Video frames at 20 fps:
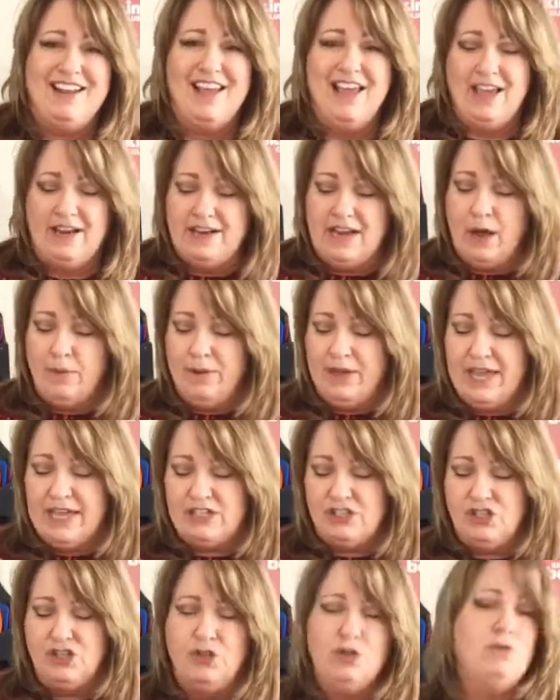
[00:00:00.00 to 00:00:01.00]
Now we get
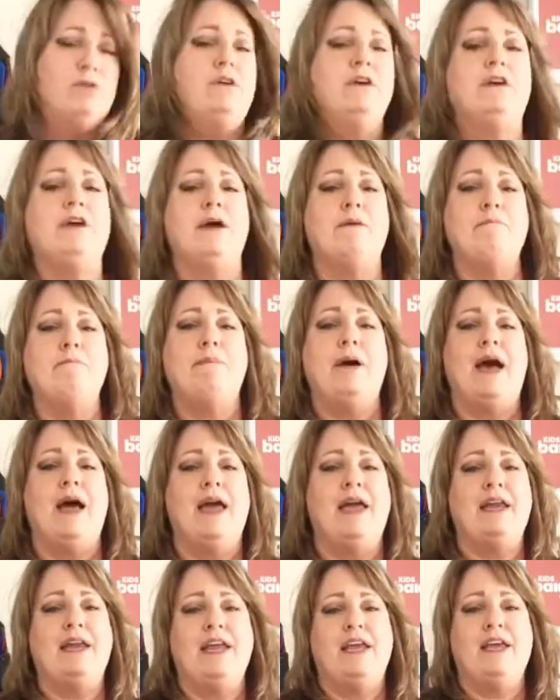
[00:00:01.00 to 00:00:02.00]
to combine
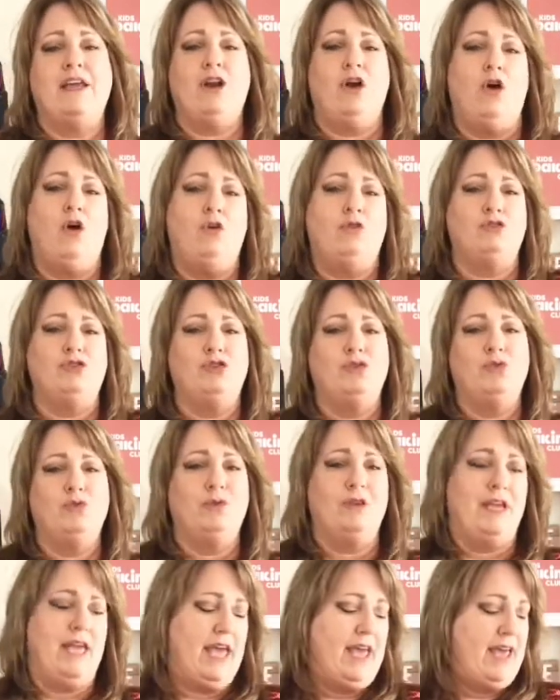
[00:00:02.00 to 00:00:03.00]
it all
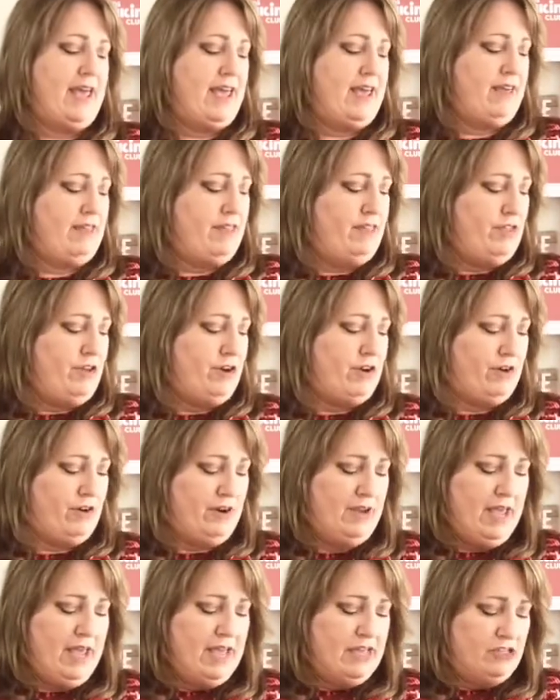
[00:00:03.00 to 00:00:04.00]
together.
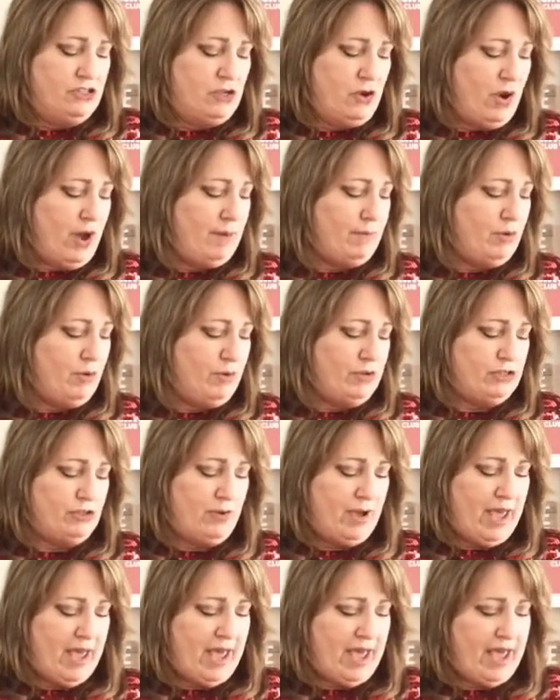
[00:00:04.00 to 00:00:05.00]
So I'm going to
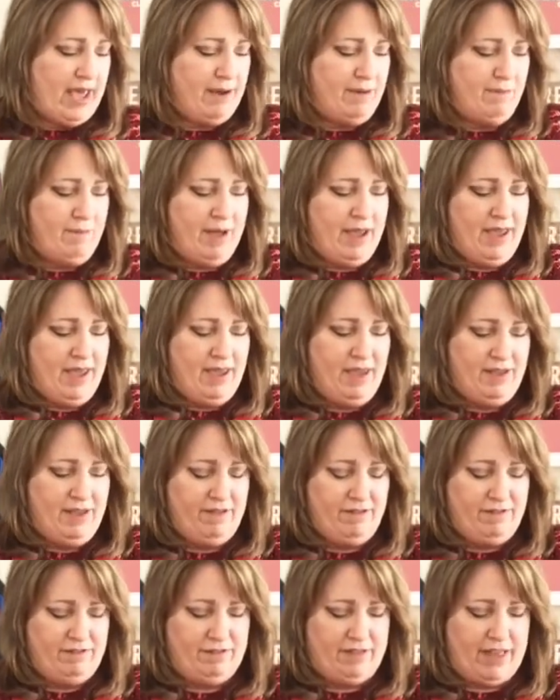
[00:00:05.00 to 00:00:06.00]
add my
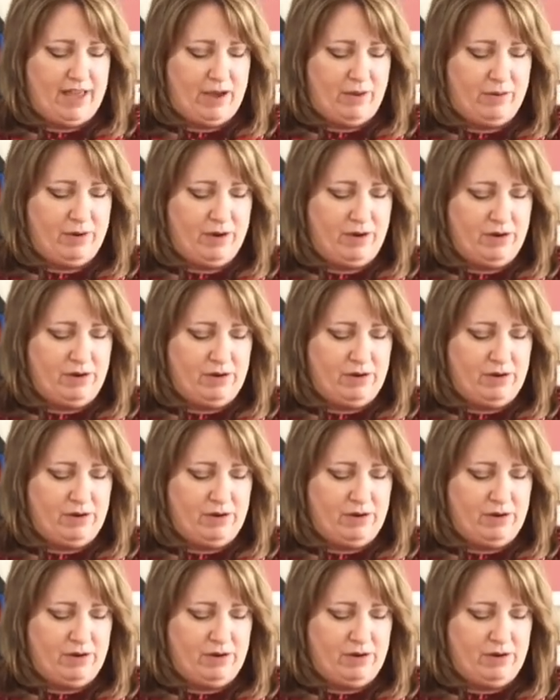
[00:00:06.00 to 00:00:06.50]
flour.